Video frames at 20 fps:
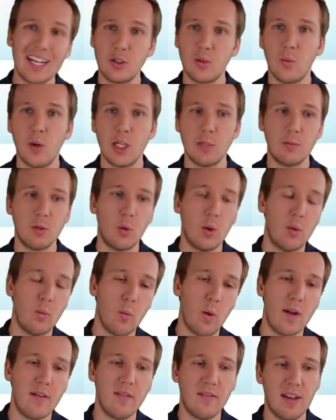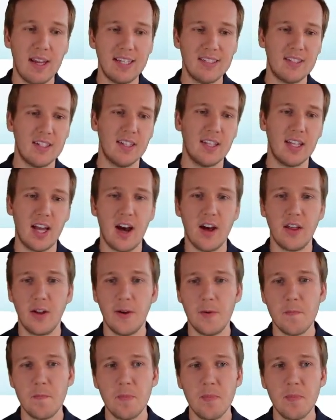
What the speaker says: switch between one phase to the other.